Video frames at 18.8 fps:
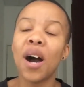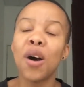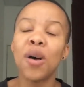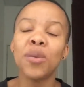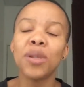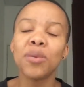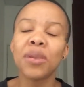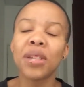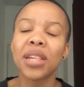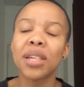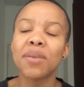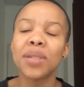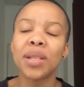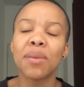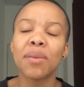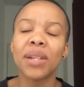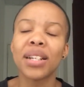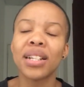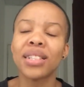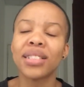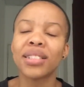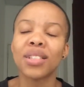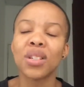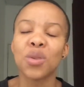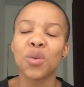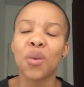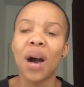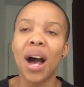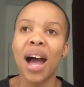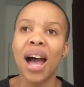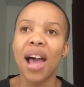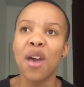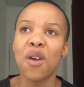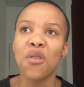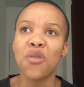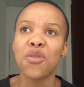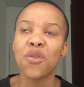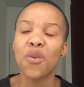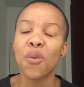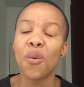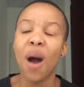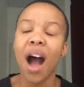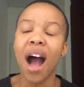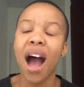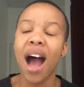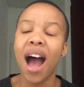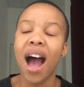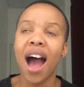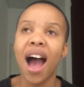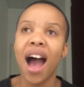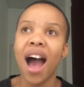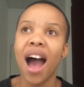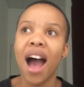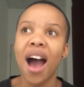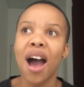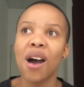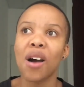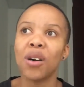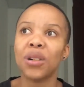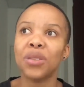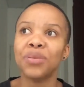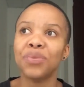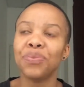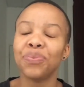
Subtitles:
almost became somebody else's wife. Wow.